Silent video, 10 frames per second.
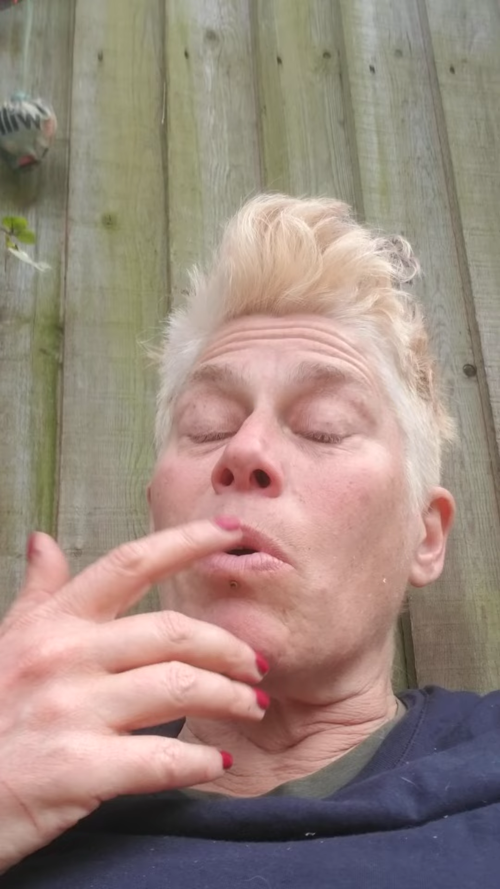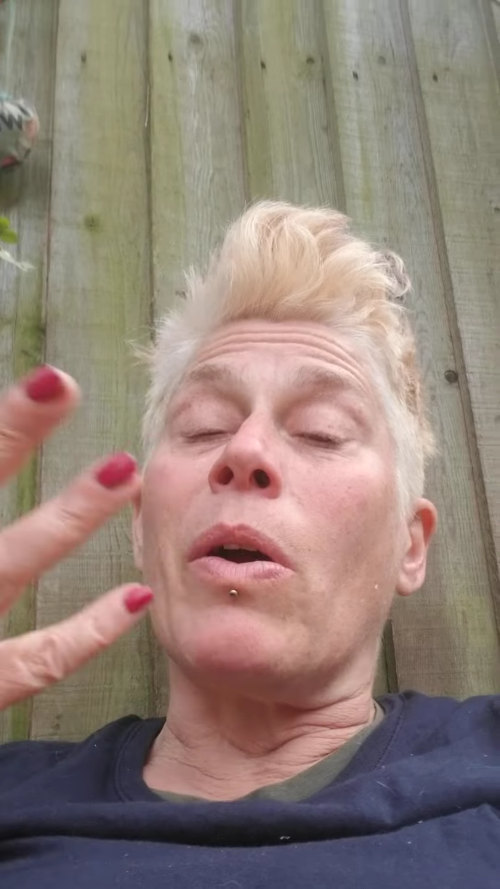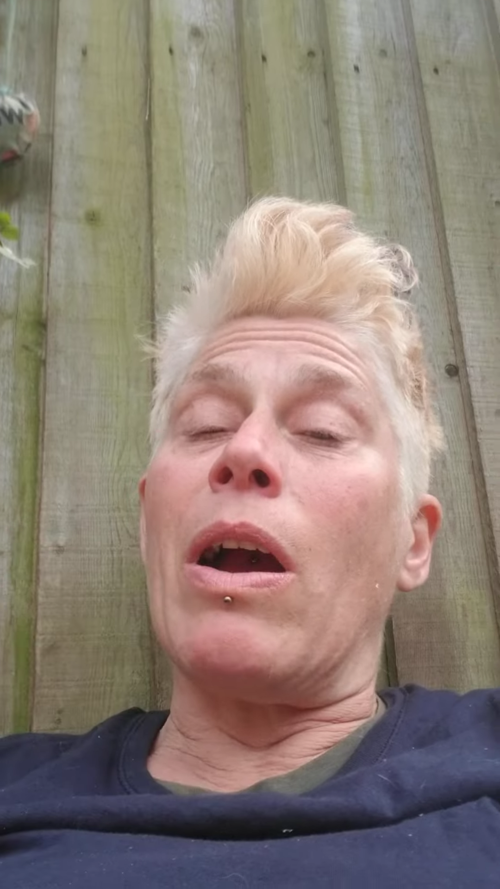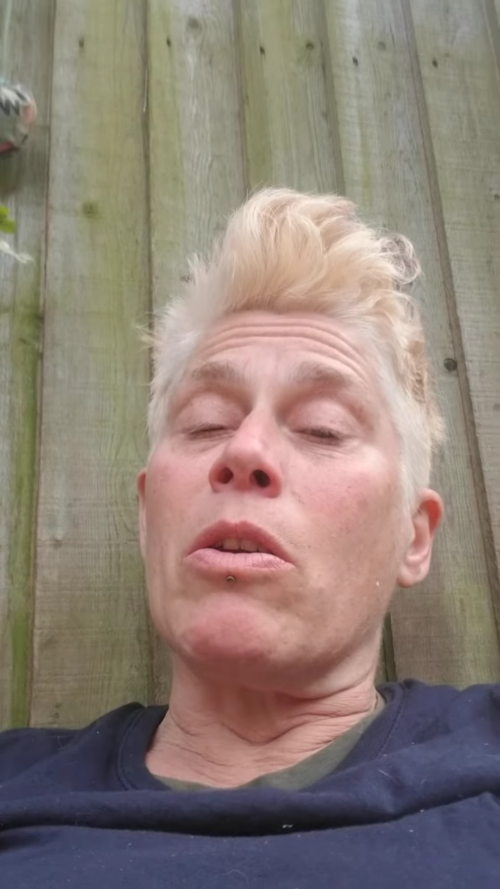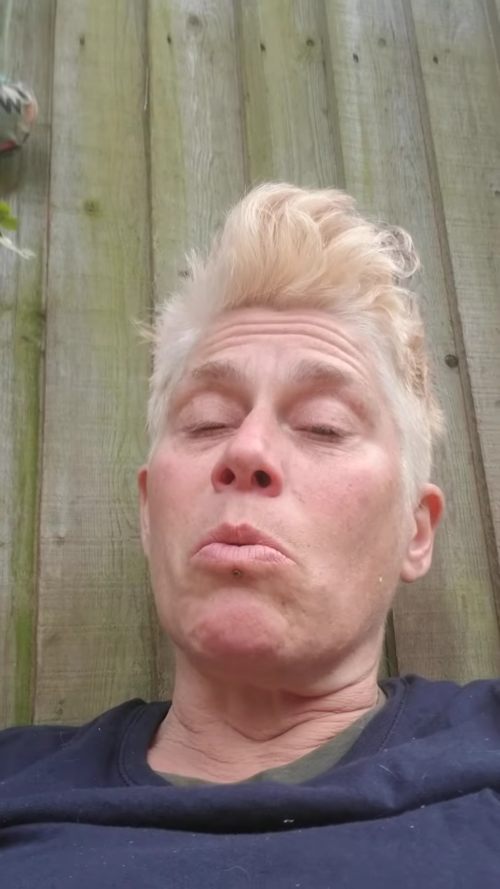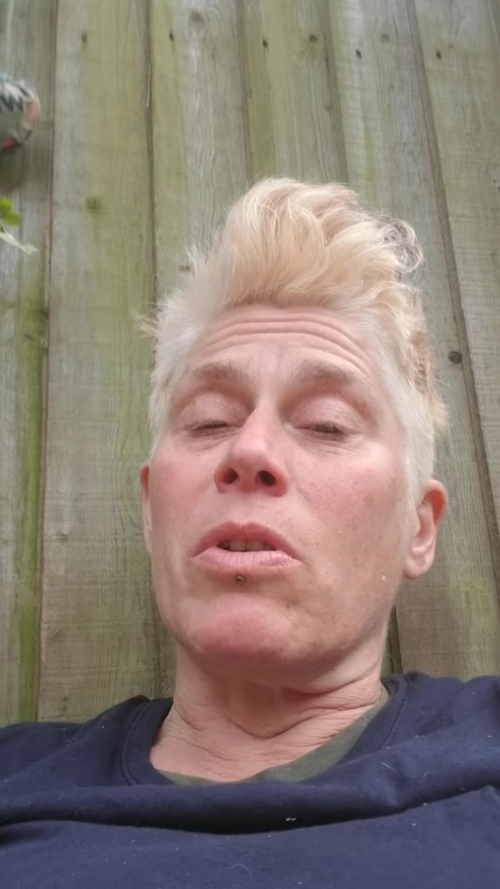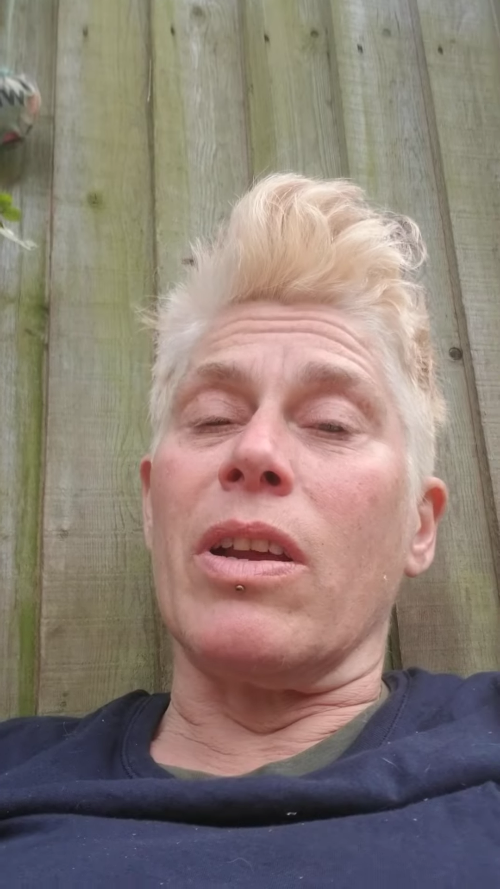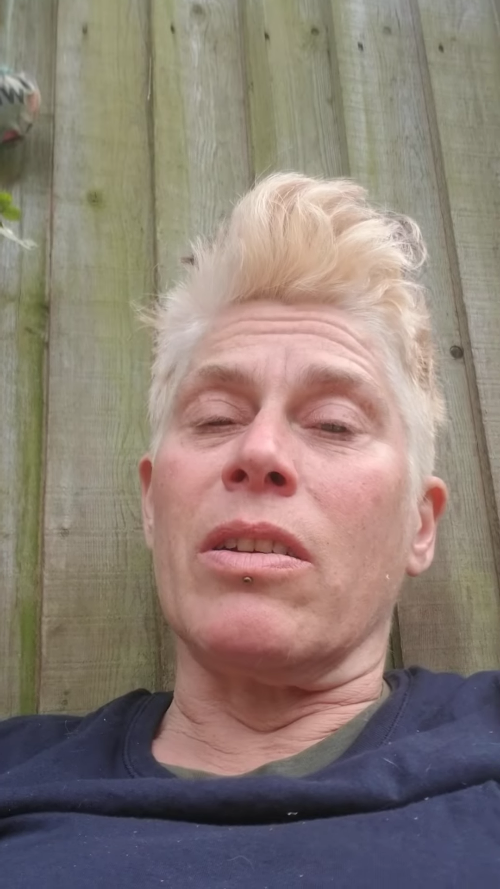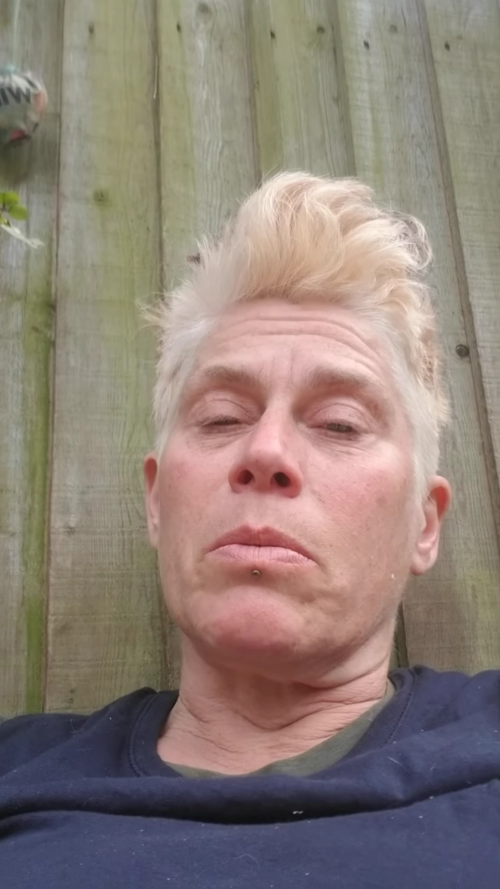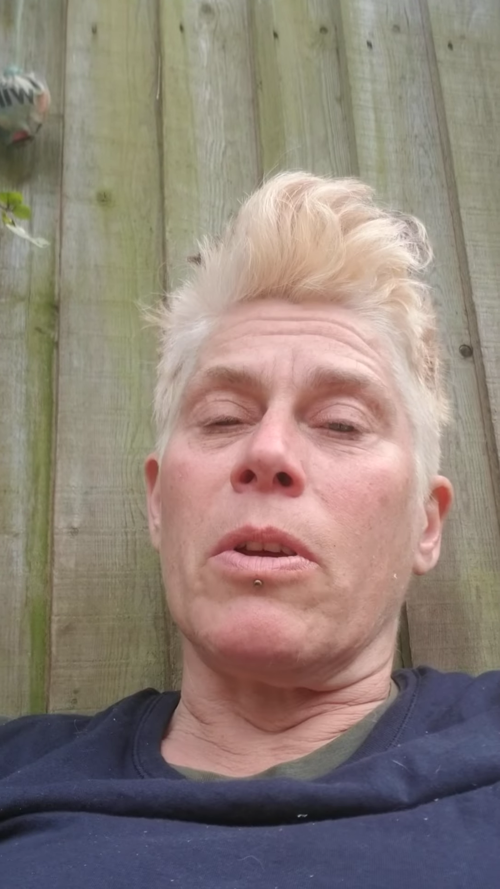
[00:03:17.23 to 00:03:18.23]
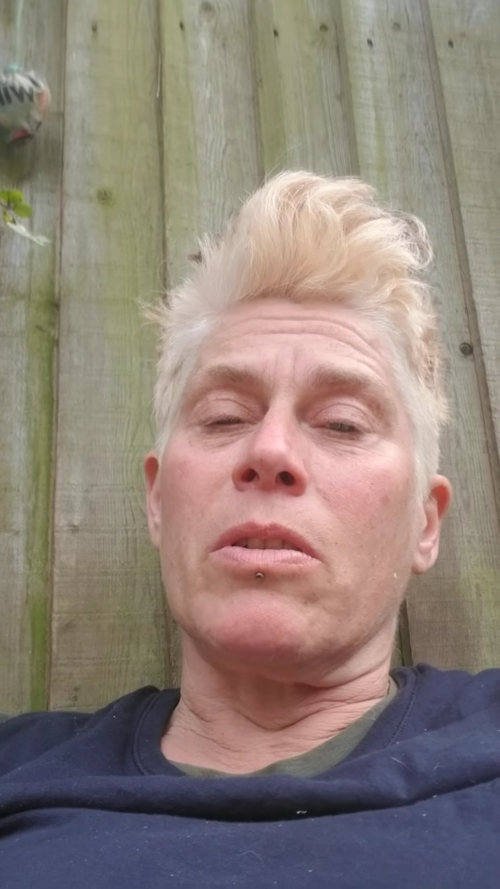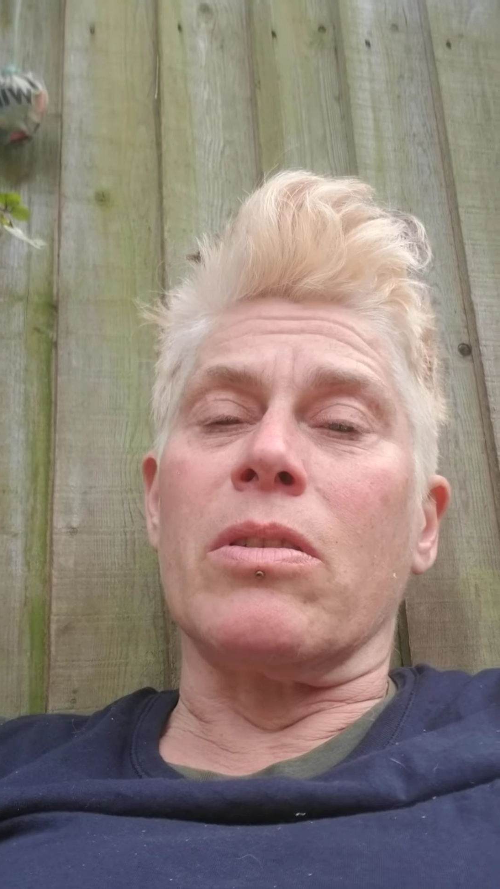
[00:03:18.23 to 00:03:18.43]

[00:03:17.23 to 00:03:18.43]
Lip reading: well, how you want it, I suppose,